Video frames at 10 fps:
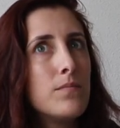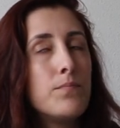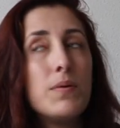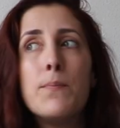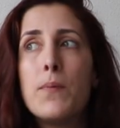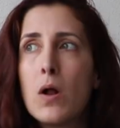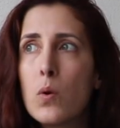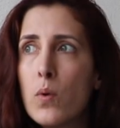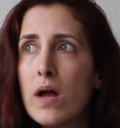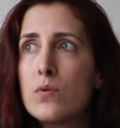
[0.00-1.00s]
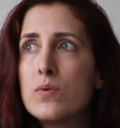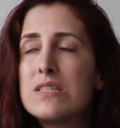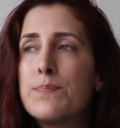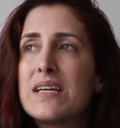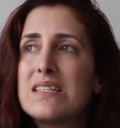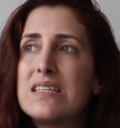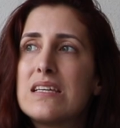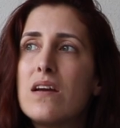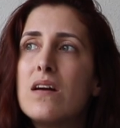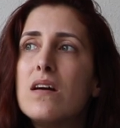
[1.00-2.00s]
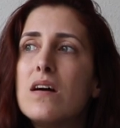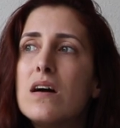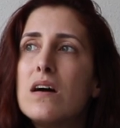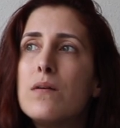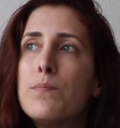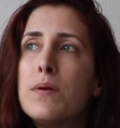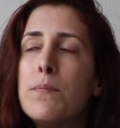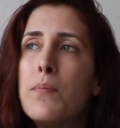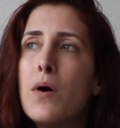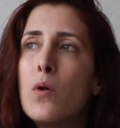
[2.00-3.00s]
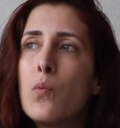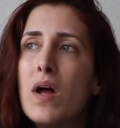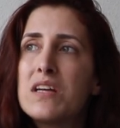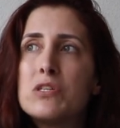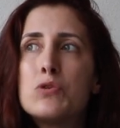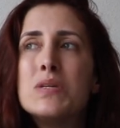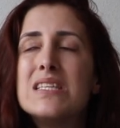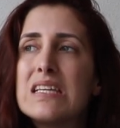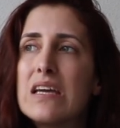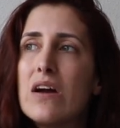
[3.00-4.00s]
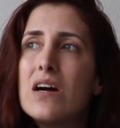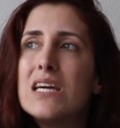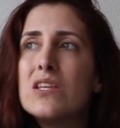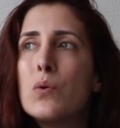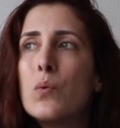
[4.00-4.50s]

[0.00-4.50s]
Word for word: people were respecting her, people were treating her in a